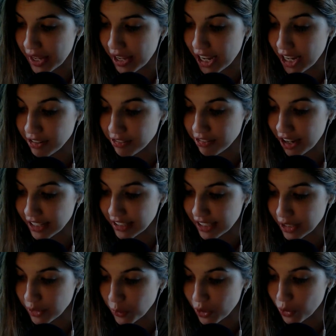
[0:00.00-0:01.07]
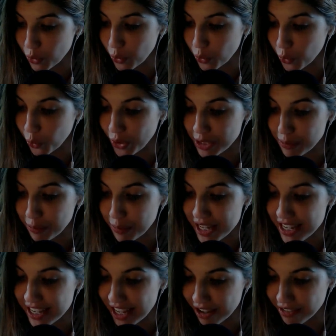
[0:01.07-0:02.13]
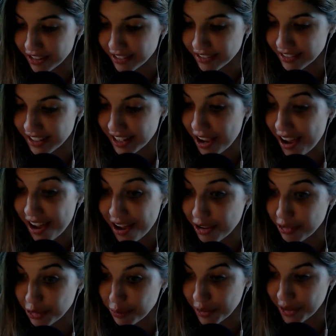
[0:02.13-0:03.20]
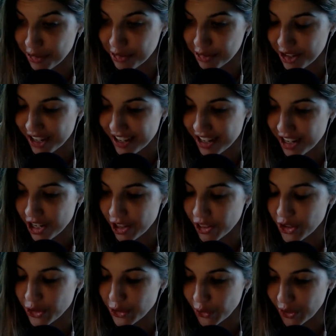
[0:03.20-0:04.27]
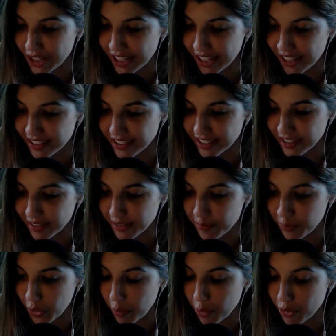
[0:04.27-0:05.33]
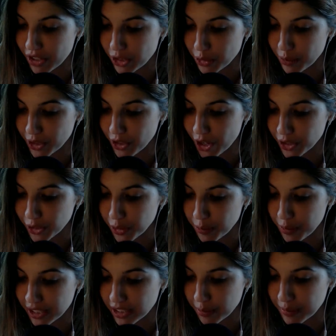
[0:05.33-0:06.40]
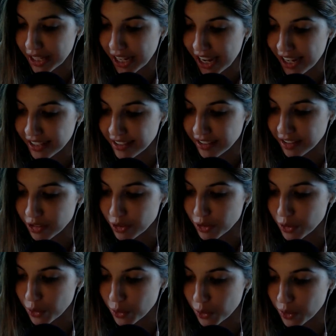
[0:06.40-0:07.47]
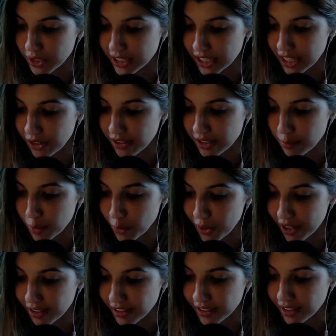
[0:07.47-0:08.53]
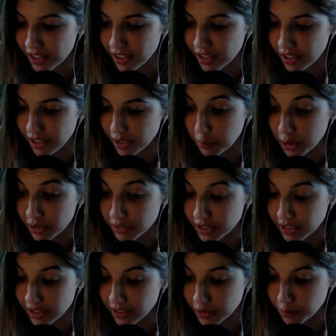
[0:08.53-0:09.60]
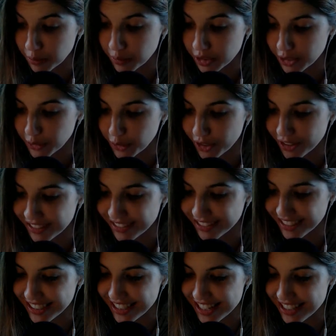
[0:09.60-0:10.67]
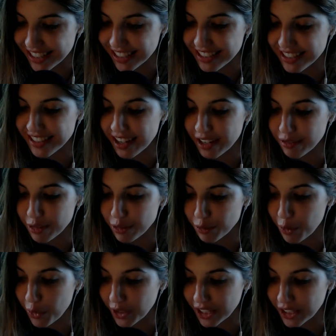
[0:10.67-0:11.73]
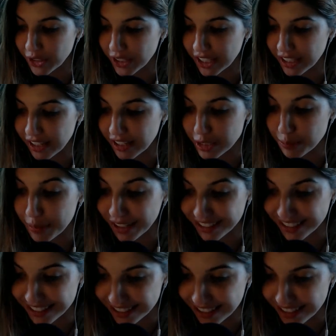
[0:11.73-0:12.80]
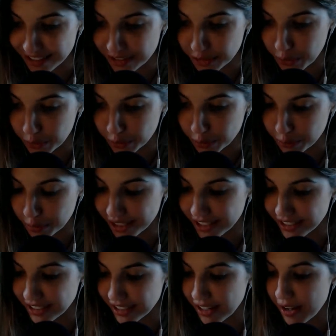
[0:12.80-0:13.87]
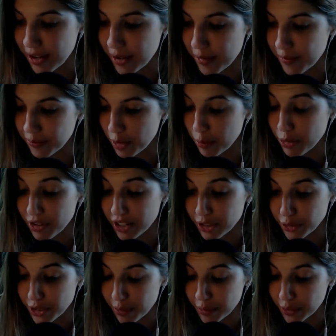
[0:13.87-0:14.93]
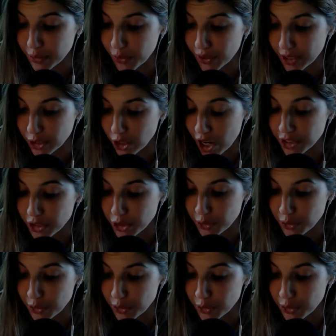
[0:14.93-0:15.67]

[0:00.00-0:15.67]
And finally, with Whitby Kevin, Hufflepuff, the sorting ended. Professor McGonagall picked up the hat and the stool and carried them away. "About time," said Ron, seizing his knife and fork and looking expectantly at his golden plate. Professor Dumbledore had gotten to